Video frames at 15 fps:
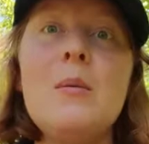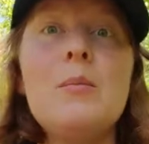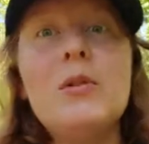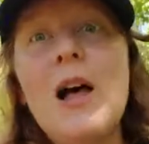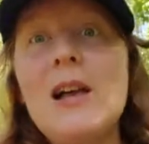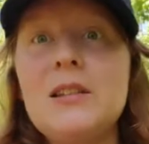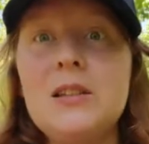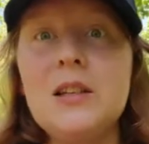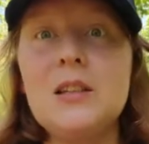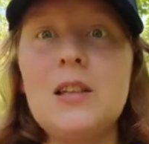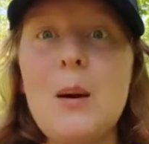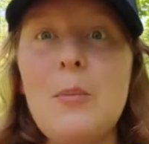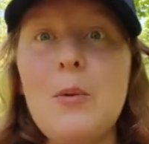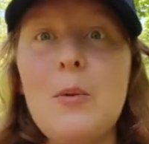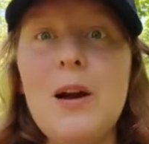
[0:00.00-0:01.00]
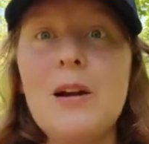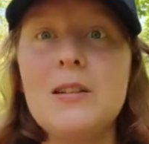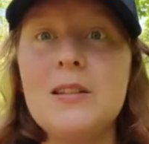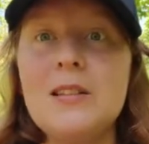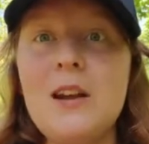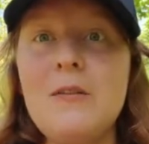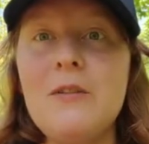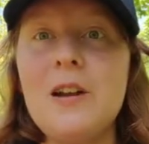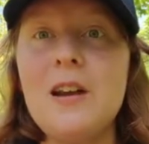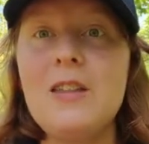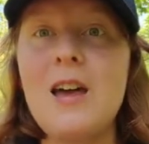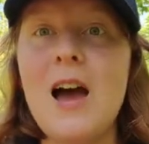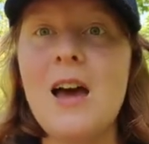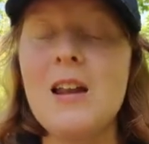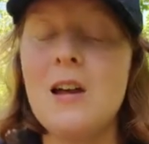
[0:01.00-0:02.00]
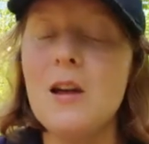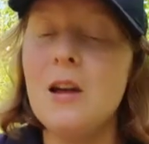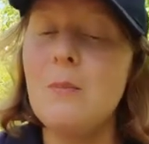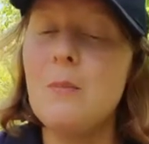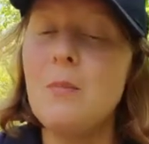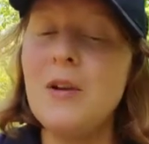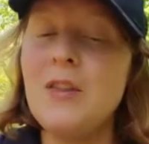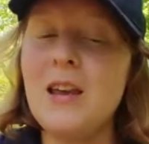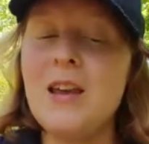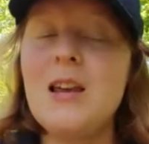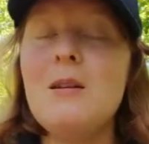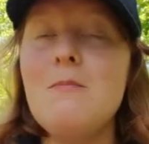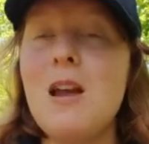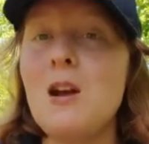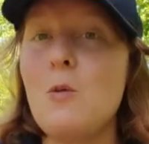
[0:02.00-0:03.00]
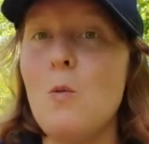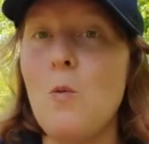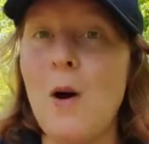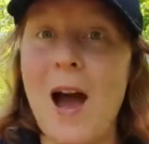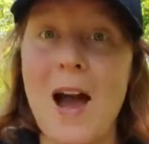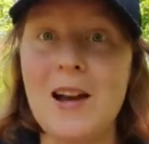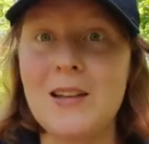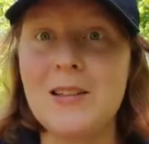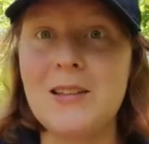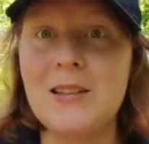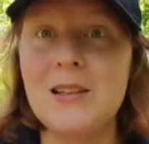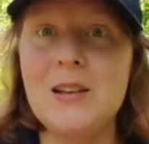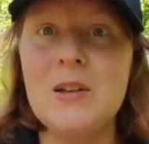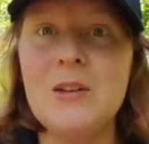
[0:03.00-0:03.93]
plastic Tupperware and stuff like that, but they can make wax.